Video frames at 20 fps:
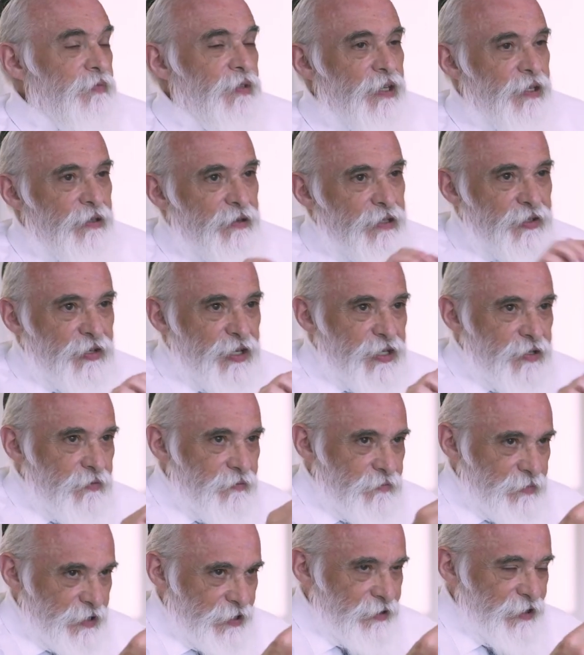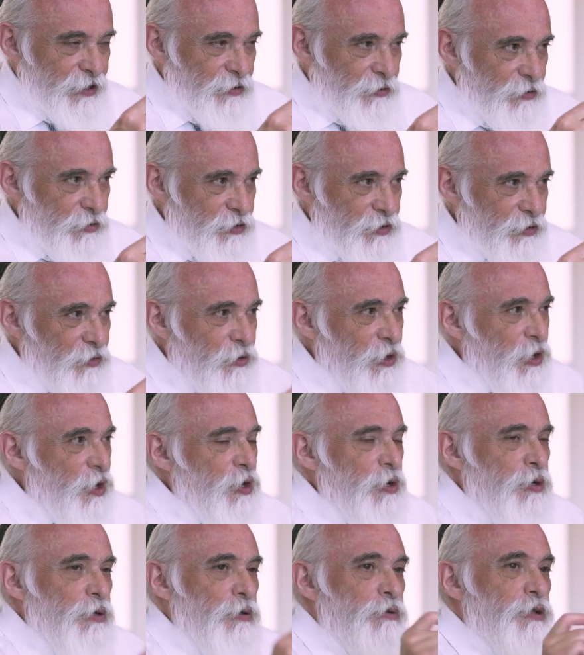And let's just make clear also,
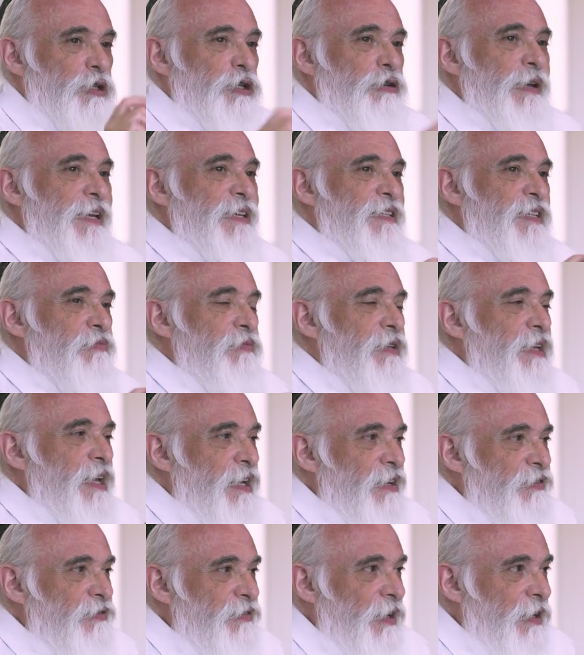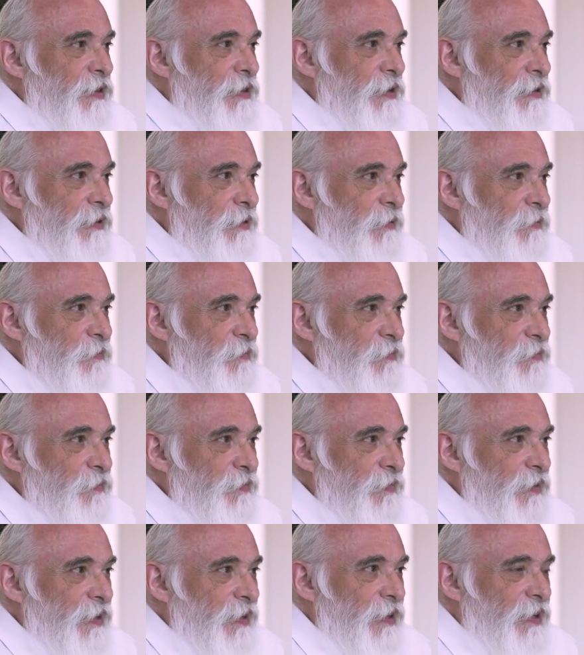to create something out of nothing,
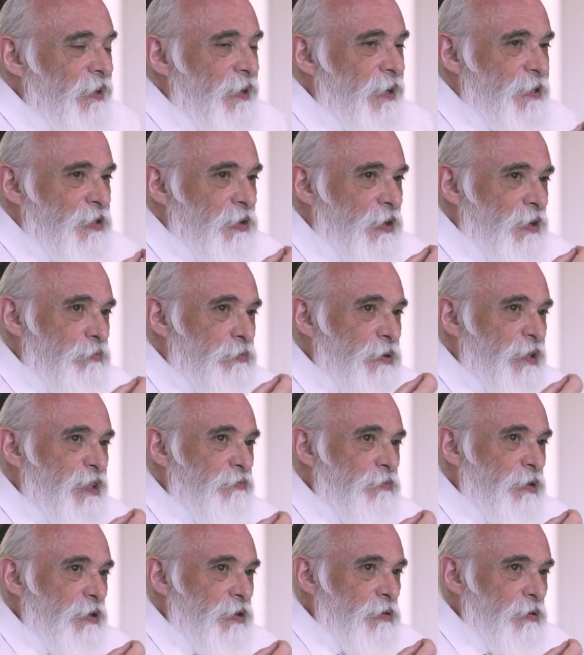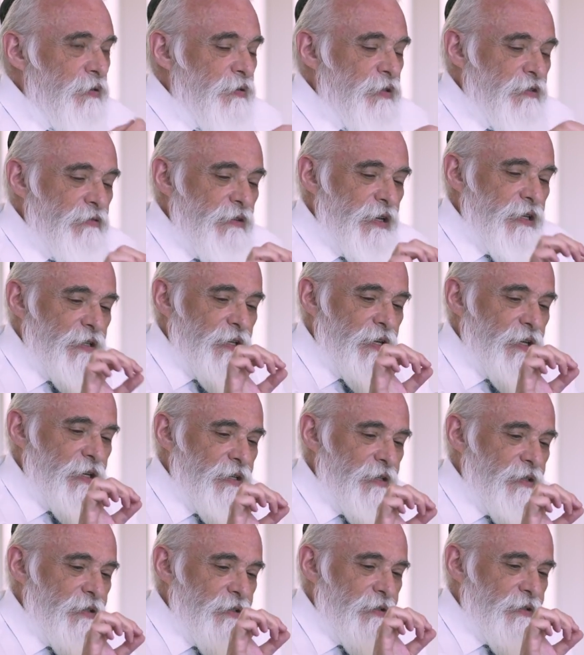it's not a bigger miracle to create
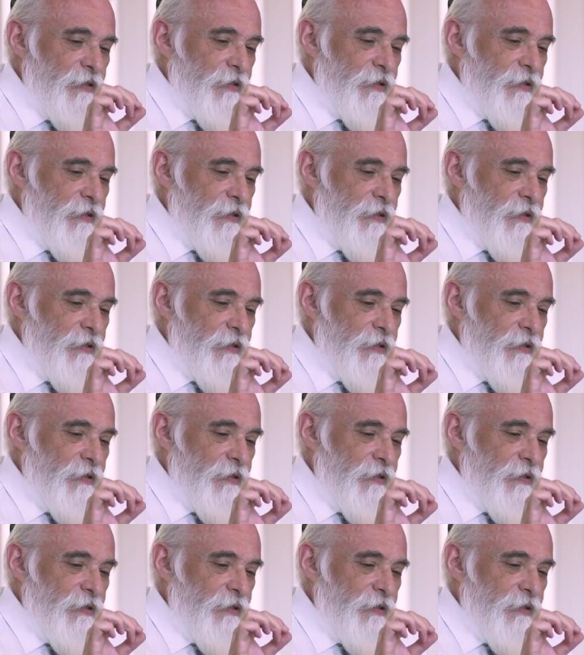a